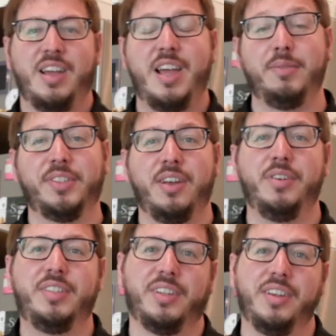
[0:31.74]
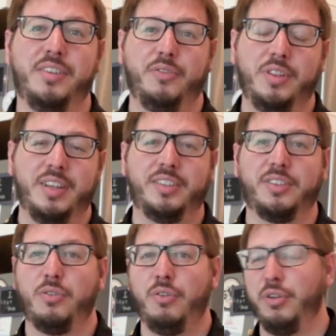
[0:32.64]
Amazon recently released
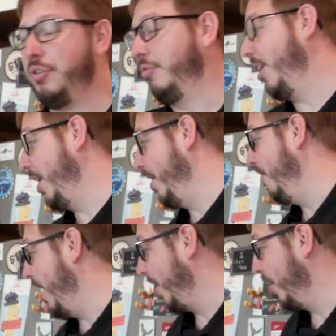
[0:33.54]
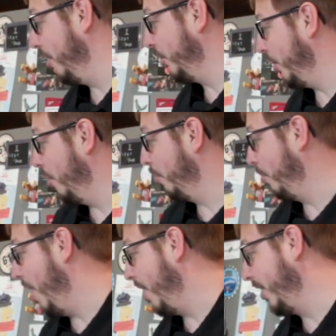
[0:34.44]
a whole new line of Echo Show
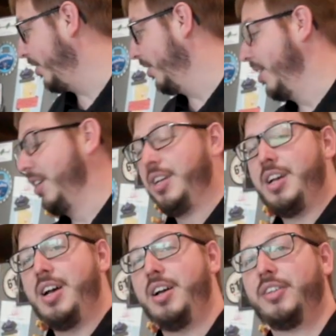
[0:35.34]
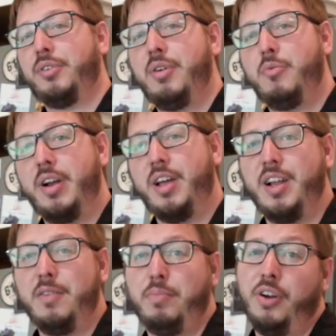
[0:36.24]
products, so I went
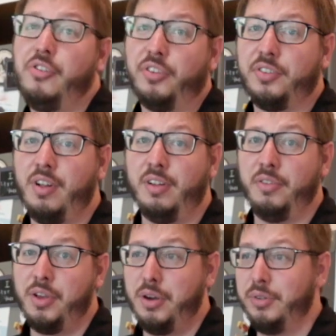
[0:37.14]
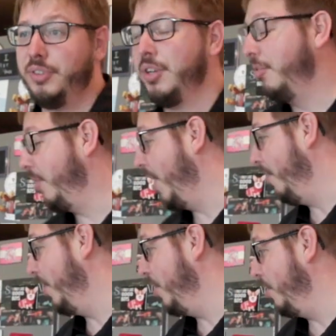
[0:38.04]
ahead and purchased all of those. We
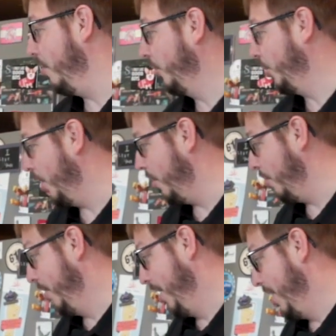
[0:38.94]
have the new Show